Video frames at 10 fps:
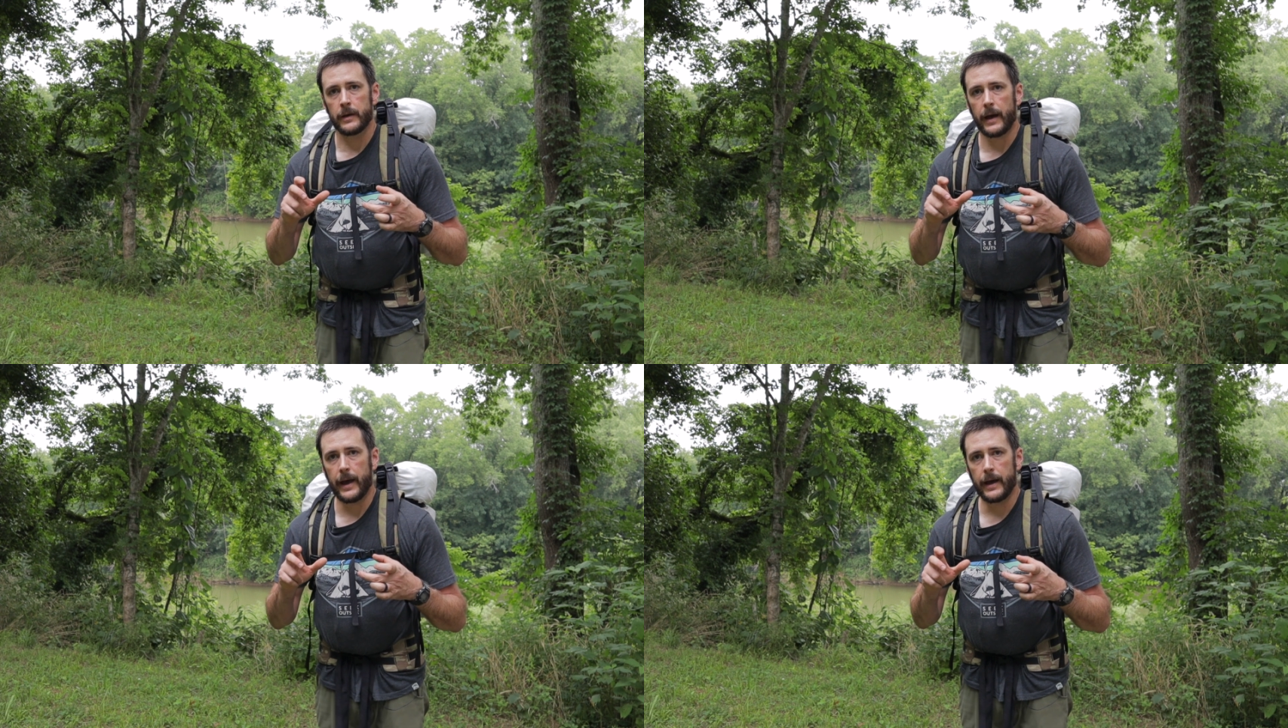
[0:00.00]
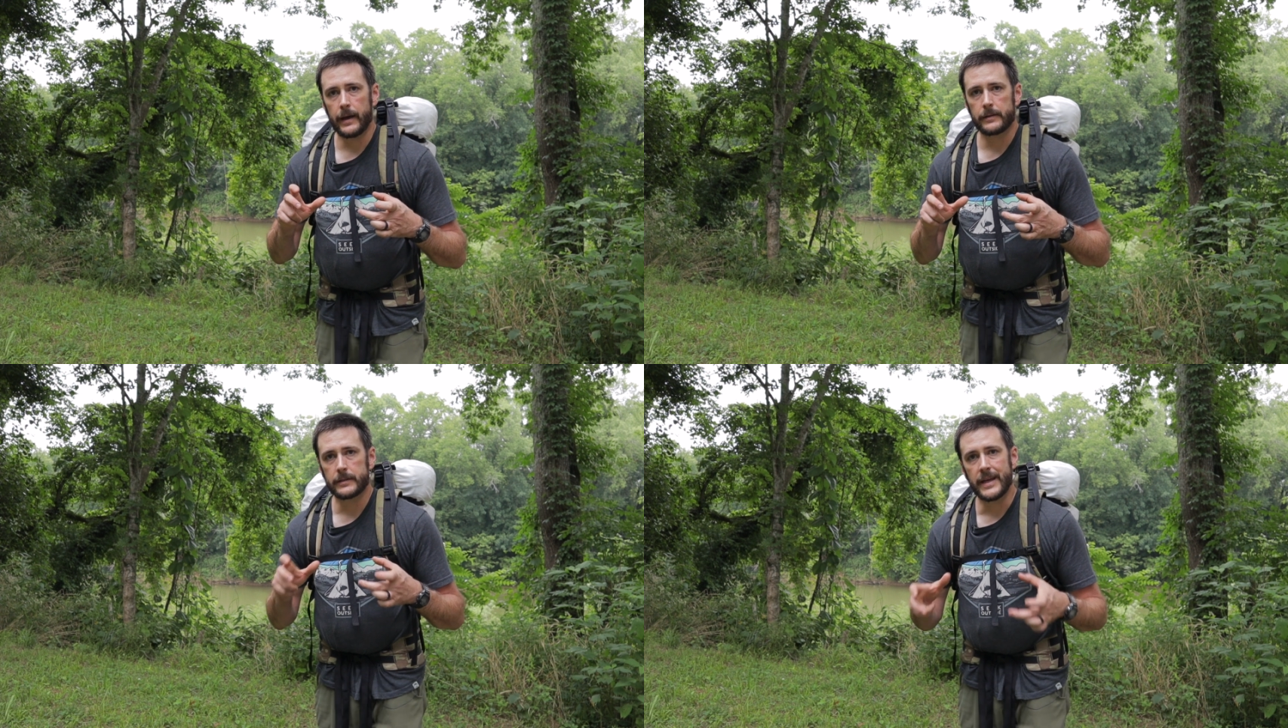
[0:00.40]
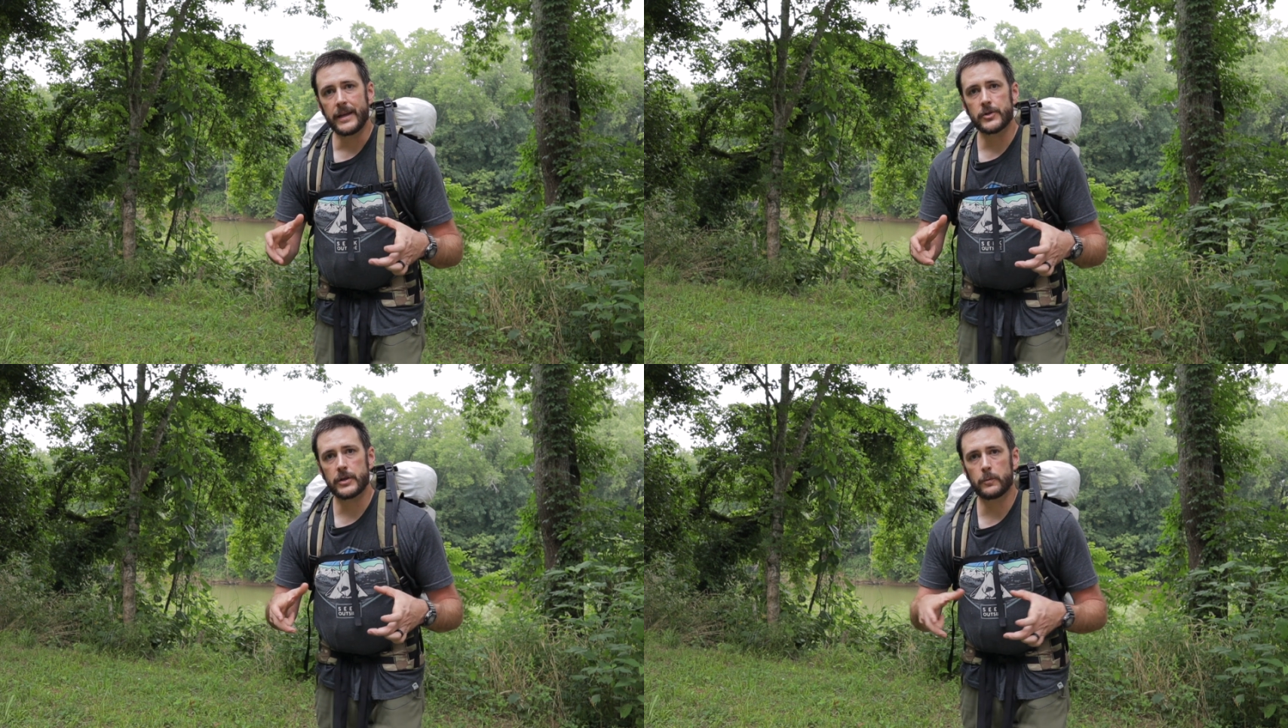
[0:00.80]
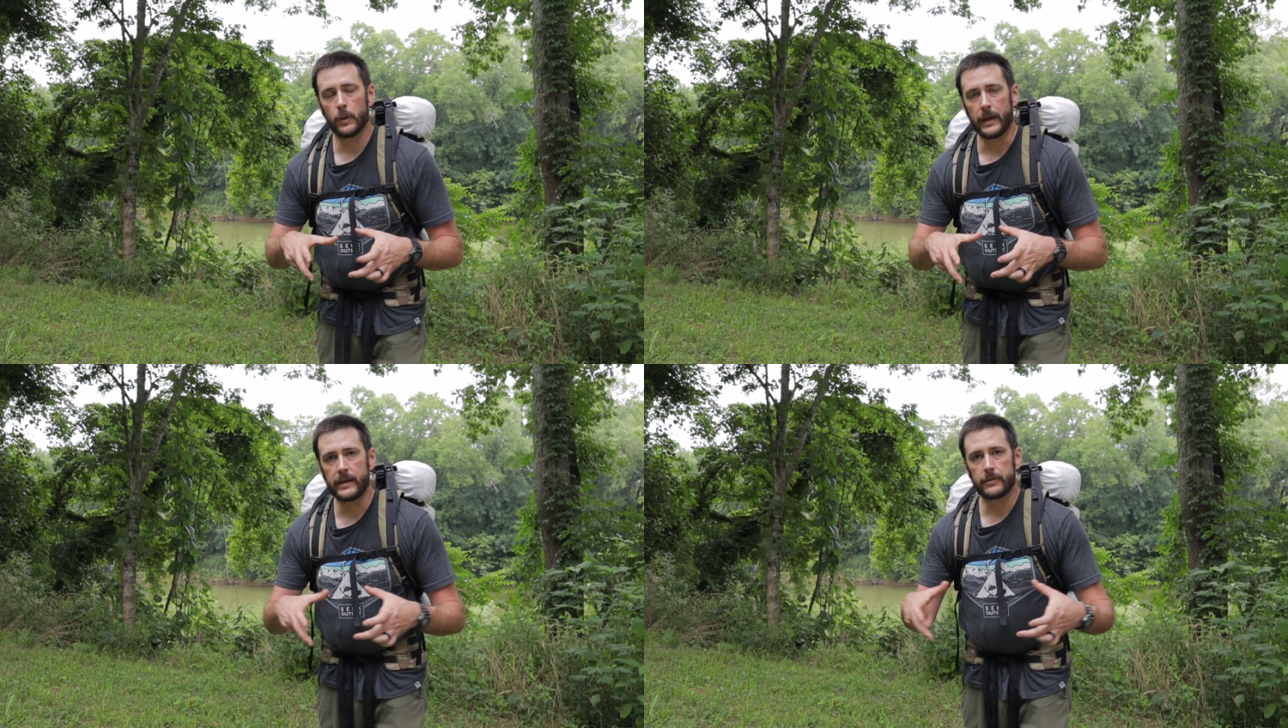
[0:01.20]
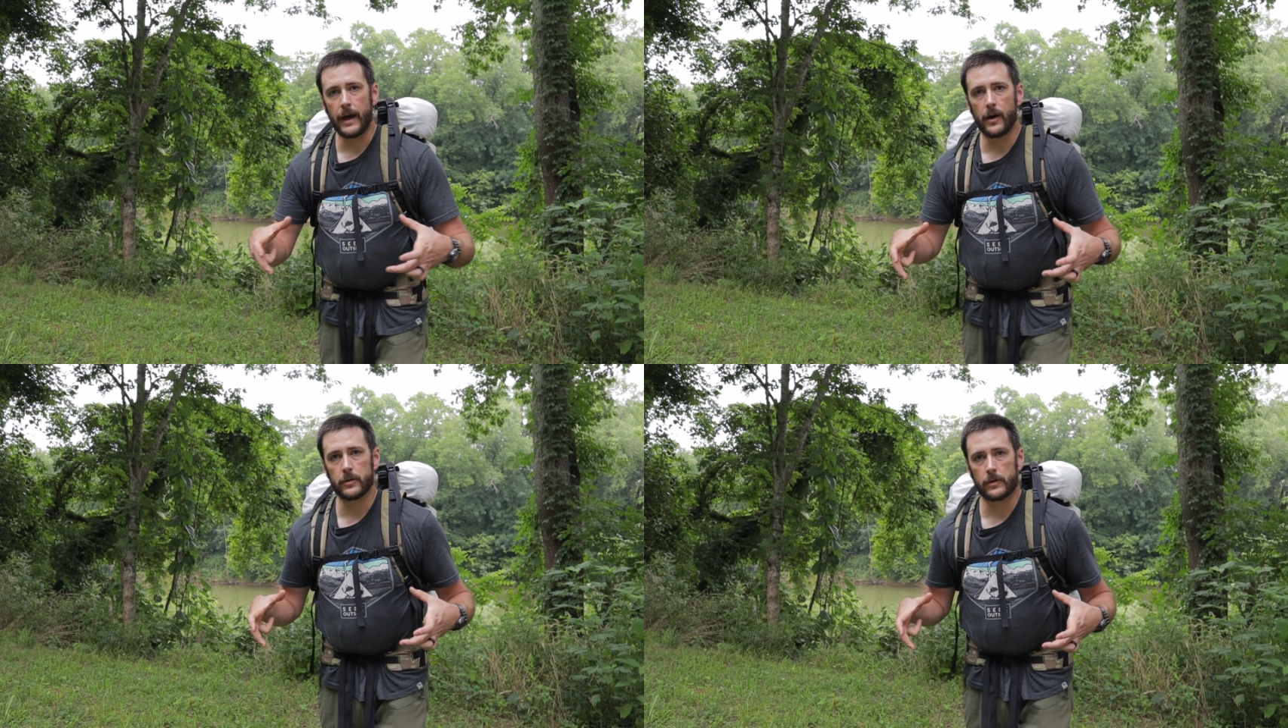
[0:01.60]
and the tension will even
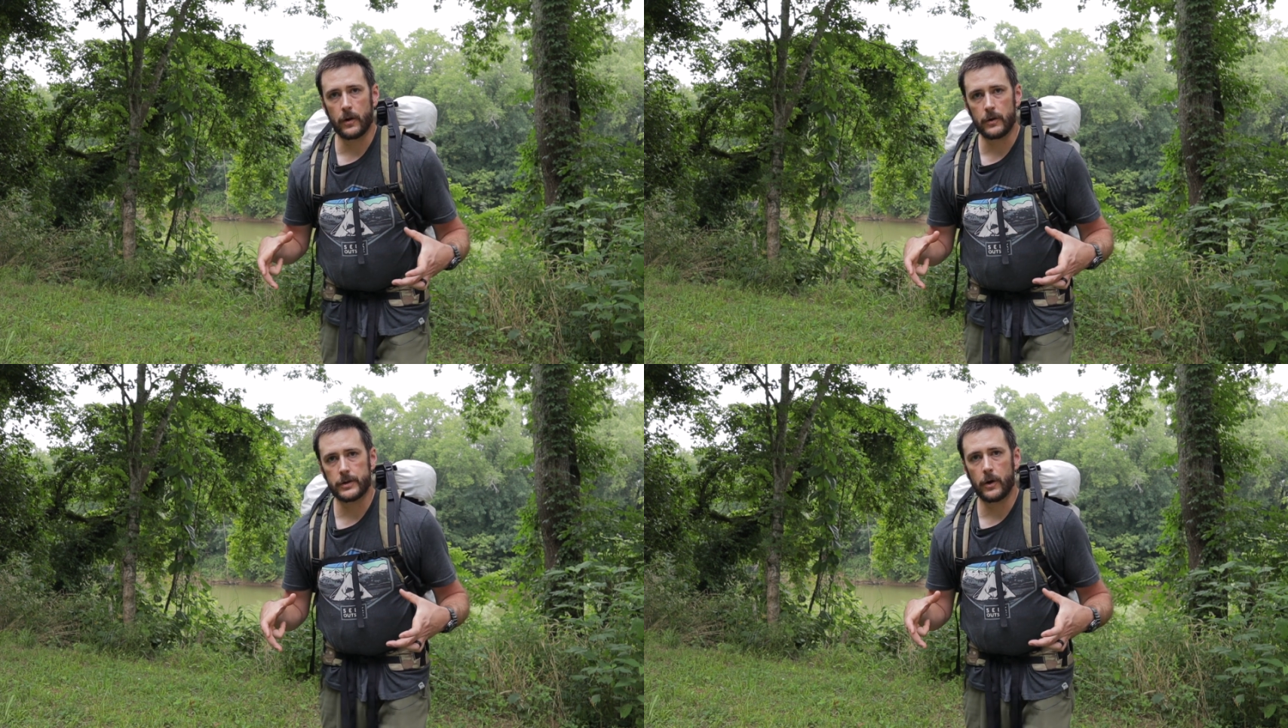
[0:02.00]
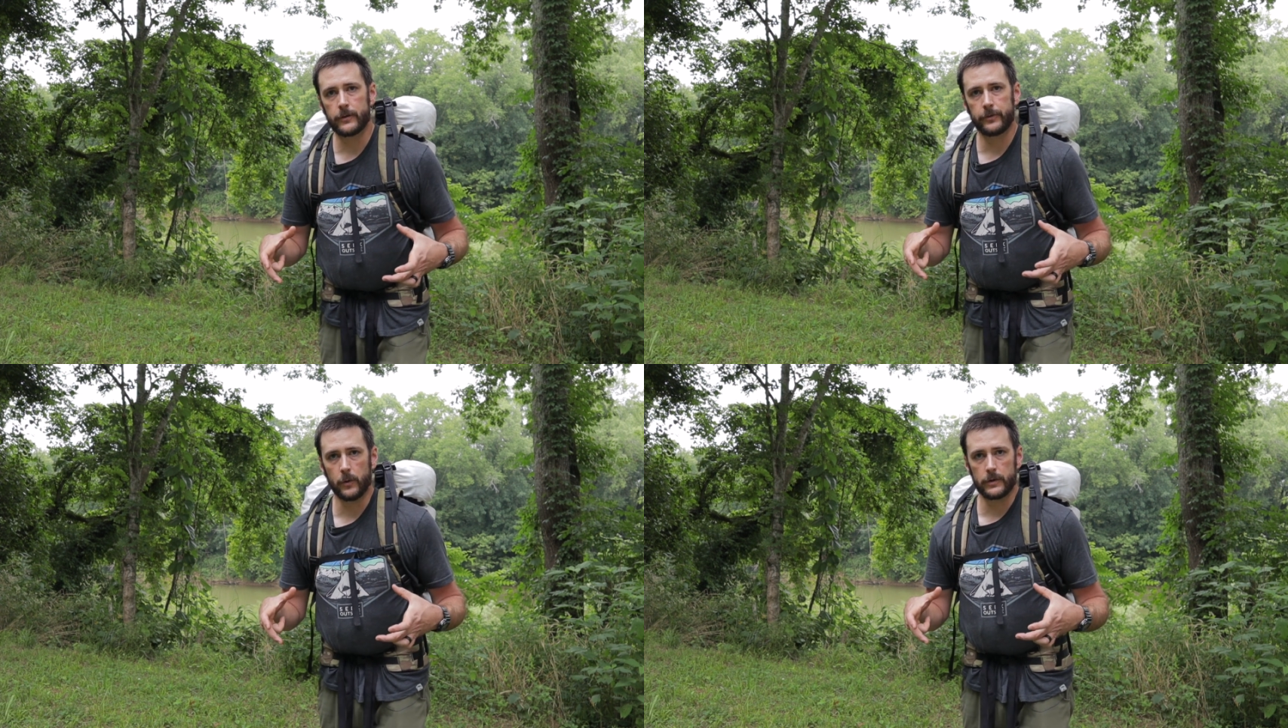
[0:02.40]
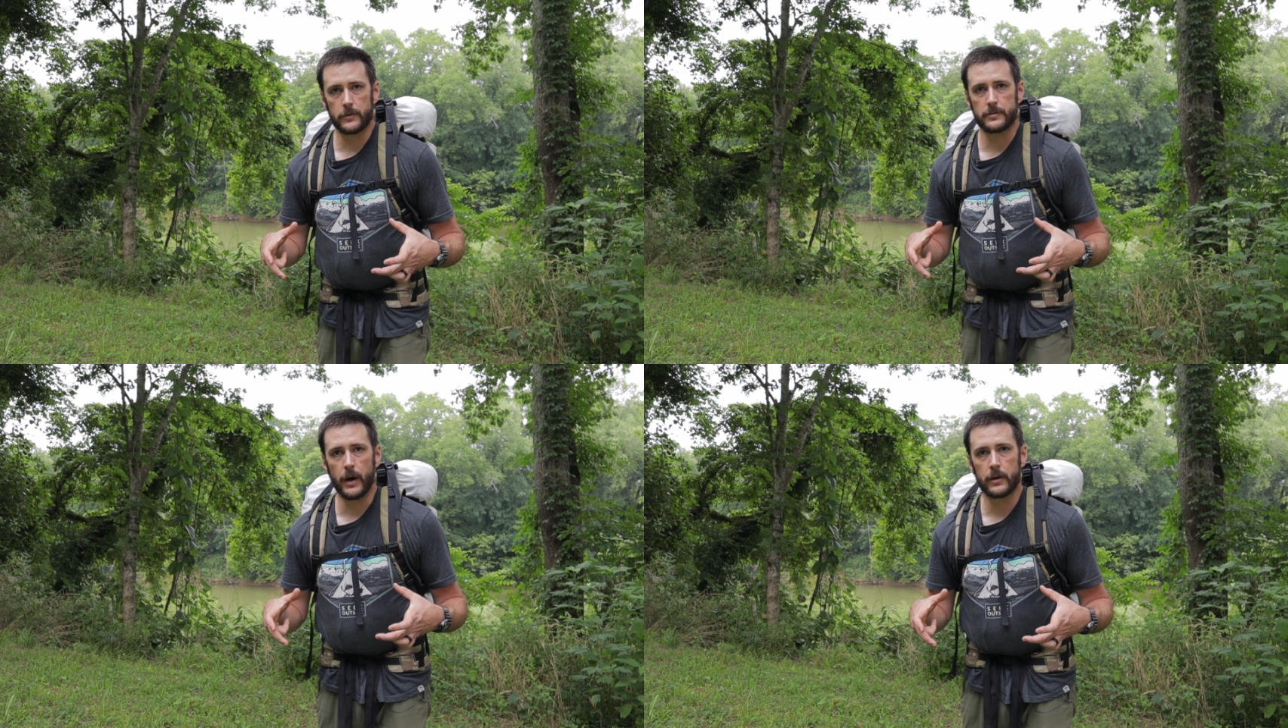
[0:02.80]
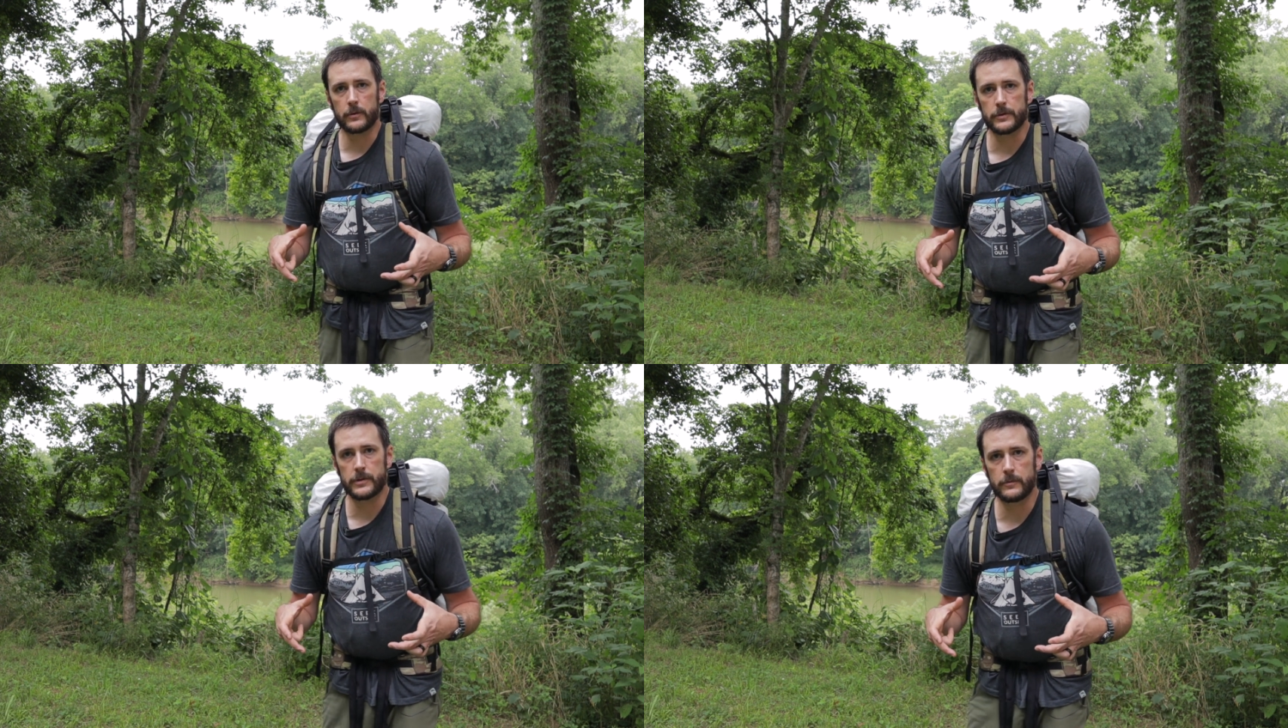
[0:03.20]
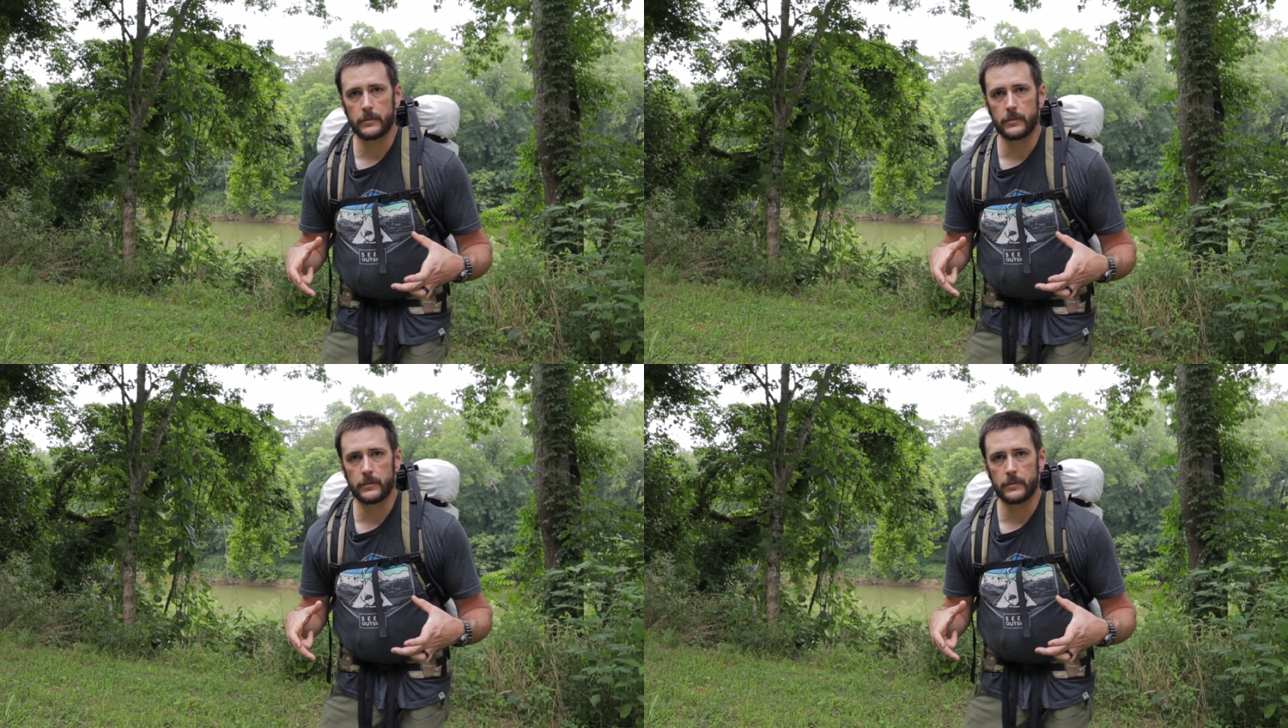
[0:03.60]
out across all 4 of those buckles.